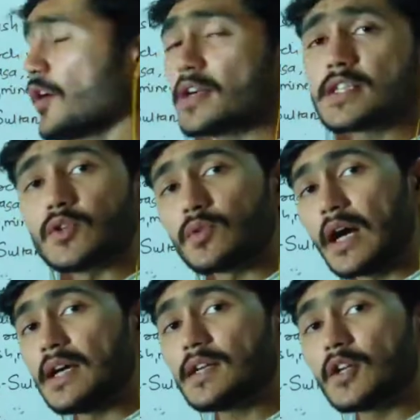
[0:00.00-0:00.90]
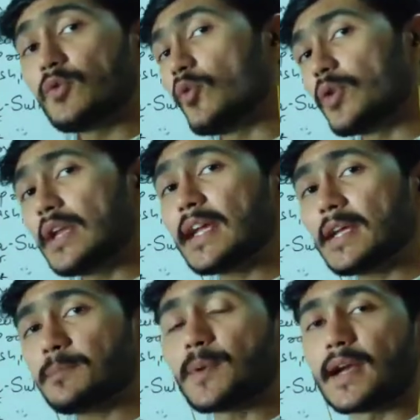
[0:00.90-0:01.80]
Or else you only
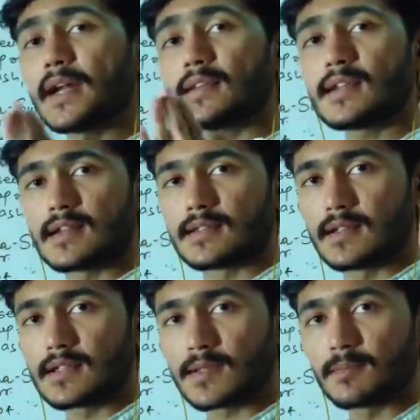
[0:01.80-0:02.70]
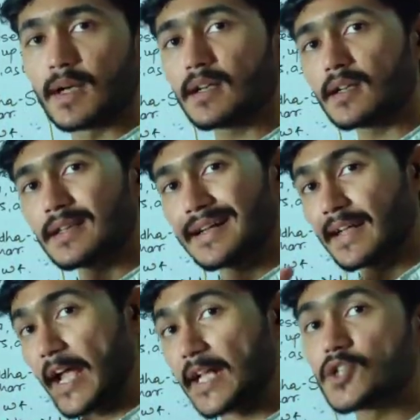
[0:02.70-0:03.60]
can predict the results, but that
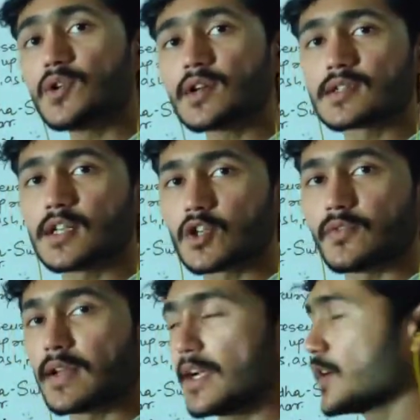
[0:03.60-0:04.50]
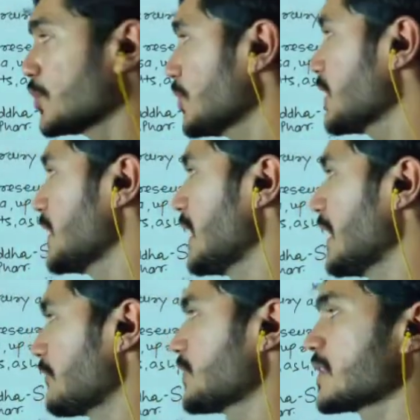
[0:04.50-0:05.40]
actual result you will get only
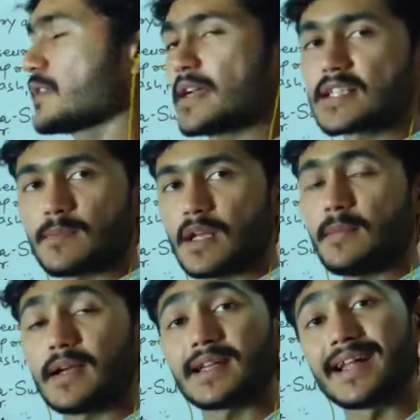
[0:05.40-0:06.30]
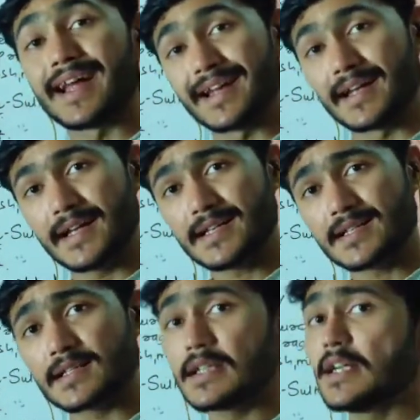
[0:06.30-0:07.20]
after the experiment, and
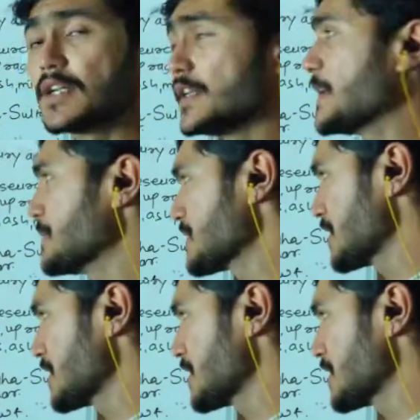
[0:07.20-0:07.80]
hence name is